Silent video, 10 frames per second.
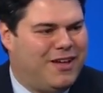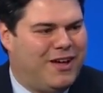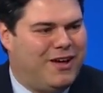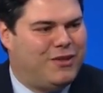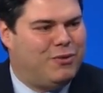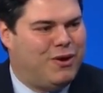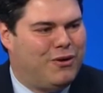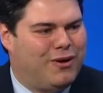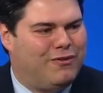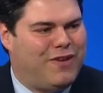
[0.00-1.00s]
uh,
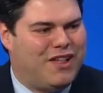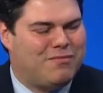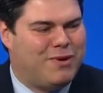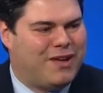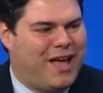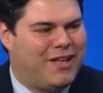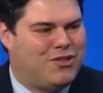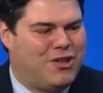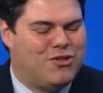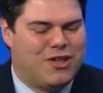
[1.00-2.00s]
Twitter and Facebook at
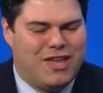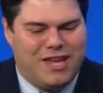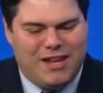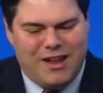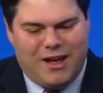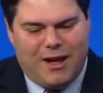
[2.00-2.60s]
Jeanne Shaheen.